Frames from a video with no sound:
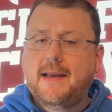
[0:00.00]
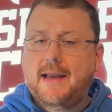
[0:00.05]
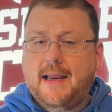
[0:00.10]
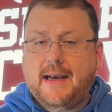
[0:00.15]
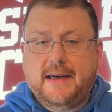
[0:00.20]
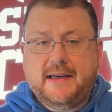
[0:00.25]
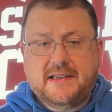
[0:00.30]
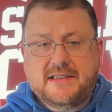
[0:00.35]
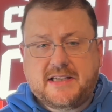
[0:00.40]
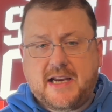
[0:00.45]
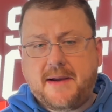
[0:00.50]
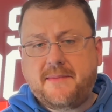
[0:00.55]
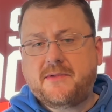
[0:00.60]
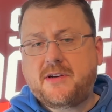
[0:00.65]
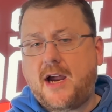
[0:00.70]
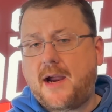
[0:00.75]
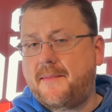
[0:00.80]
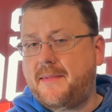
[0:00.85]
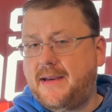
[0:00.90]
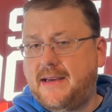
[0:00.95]
And at the same
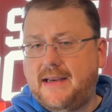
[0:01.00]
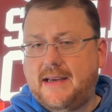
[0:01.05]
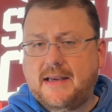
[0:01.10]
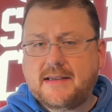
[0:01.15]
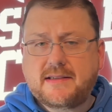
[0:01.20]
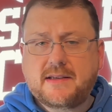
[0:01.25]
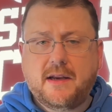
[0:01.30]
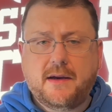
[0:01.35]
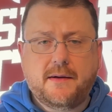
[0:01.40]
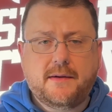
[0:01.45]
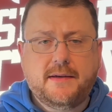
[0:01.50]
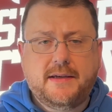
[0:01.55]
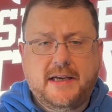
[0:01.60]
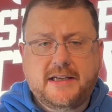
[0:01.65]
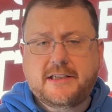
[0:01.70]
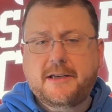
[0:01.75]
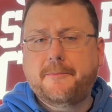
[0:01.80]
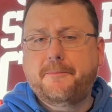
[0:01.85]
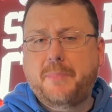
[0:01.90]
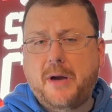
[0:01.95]
time, he is a
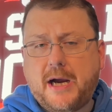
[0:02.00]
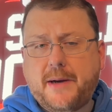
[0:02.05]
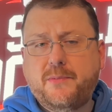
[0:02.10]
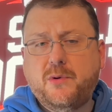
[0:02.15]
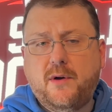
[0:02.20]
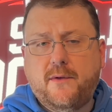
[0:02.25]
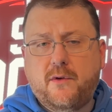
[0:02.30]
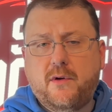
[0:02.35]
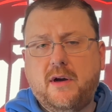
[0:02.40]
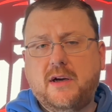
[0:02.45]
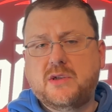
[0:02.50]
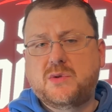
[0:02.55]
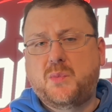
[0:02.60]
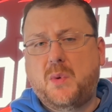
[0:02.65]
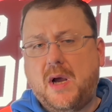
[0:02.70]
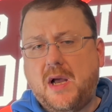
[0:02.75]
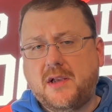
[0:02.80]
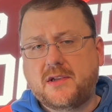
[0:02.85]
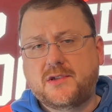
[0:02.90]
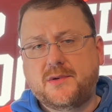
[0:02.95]
decent puck mover as
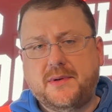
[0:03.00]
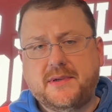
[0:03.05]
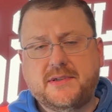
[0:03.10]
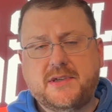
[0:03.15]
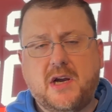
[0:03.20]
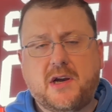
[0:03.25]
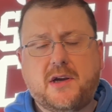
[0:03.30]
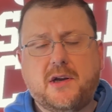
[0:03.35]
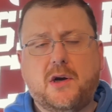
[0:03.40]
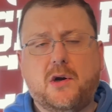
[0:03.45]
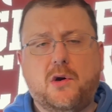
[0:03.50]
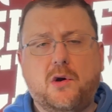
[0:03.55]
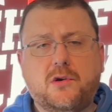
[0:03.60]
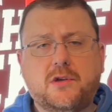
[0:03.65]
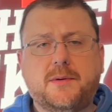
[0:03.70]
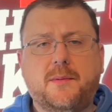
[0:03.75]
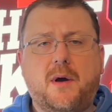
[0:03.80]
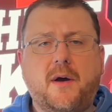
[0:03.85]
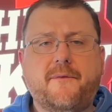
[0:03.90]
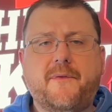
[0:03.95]
well, so he's not going to
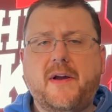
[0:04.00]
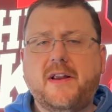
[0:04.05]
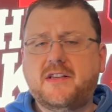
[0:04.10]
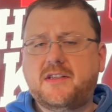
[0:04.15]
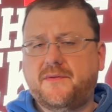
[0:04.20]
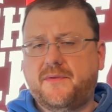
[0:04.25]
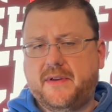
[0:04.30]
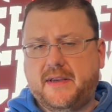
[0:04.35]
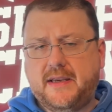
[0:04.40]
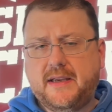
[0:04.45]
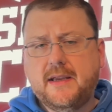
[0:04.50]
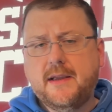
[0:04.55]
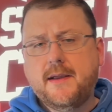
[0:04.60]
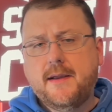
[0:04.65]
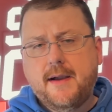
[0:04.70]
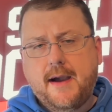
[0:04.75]
hurt them offensively.